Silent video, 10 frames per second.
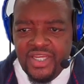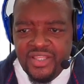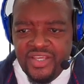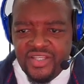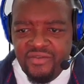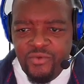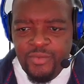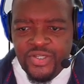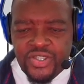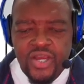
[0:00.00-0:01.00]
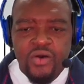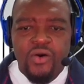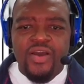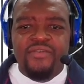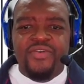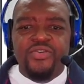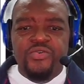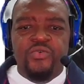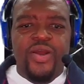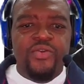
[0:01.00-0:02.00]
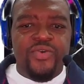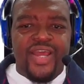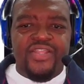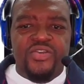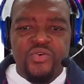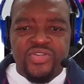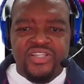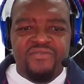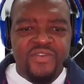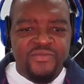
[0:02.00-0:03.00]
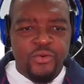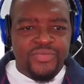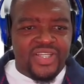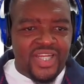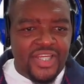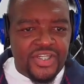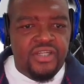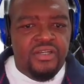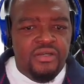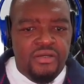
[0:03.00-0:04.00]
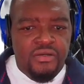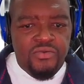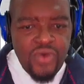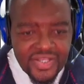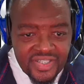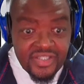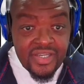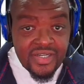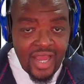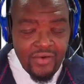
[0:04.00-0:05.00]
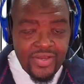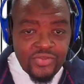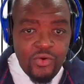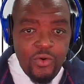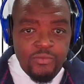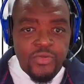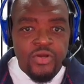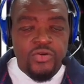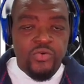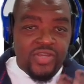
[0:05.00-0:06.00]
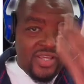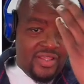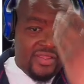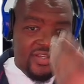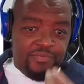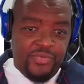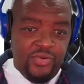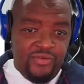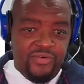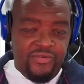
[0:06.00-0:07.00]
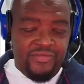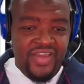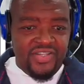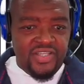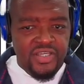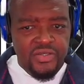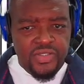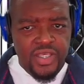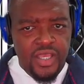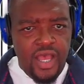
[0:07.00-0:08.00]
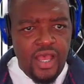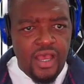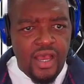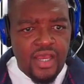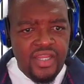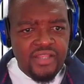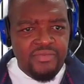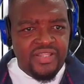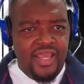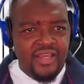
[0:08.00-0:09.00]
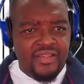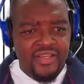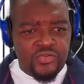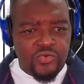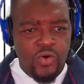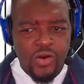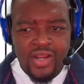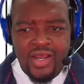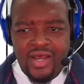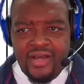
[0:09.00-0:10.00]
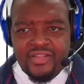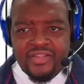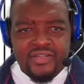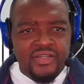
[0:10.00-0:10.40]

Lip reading: I need this information. Or even you, when you're writing your CV from scratch, you are sitting now at home looking at this beautiful face. You say, let me take this scorecard